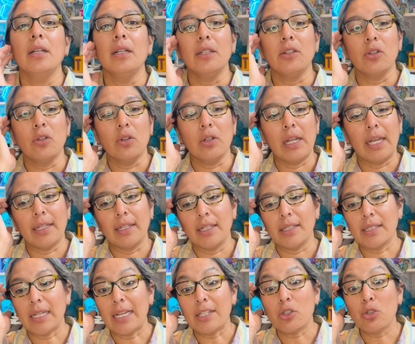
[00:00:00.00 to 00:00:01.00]
you know, like the
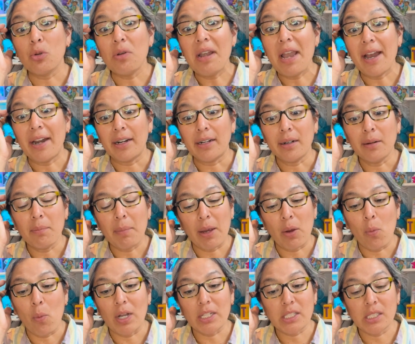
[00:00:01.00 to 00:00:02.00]
designs you learn by
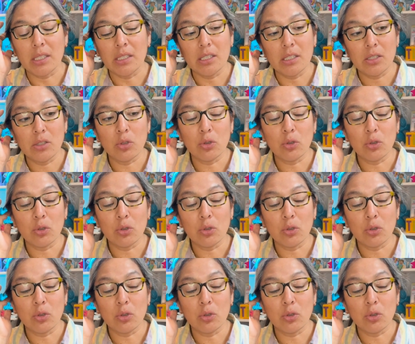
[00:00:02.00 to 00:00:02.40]
watching this